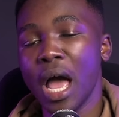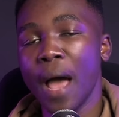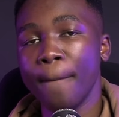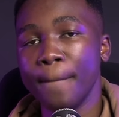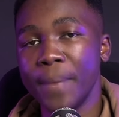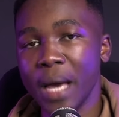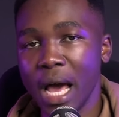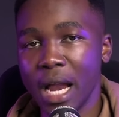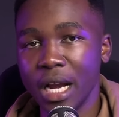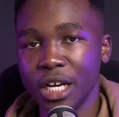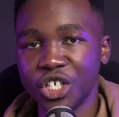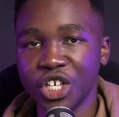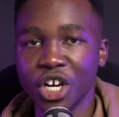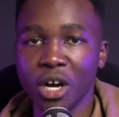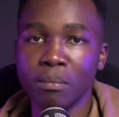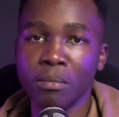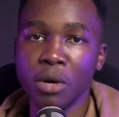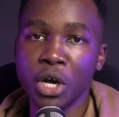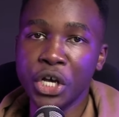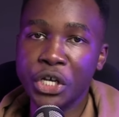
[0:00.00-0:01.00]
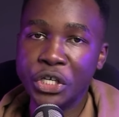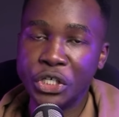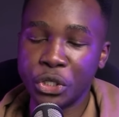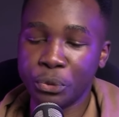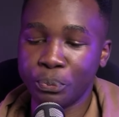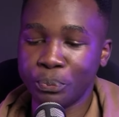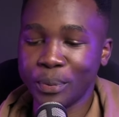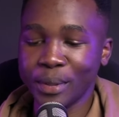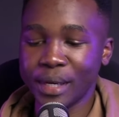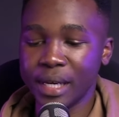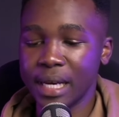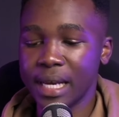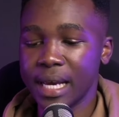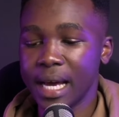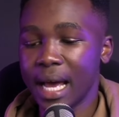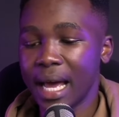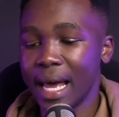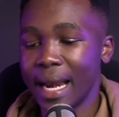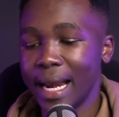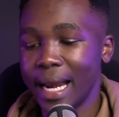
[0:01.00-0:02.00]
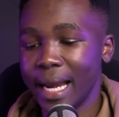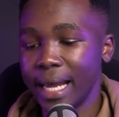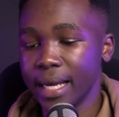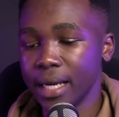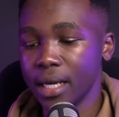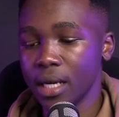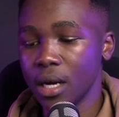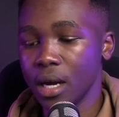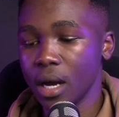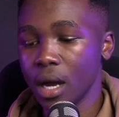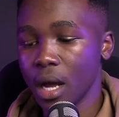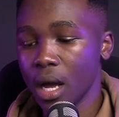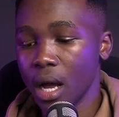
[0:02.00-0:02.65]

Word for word: Belgium, Jupiler League.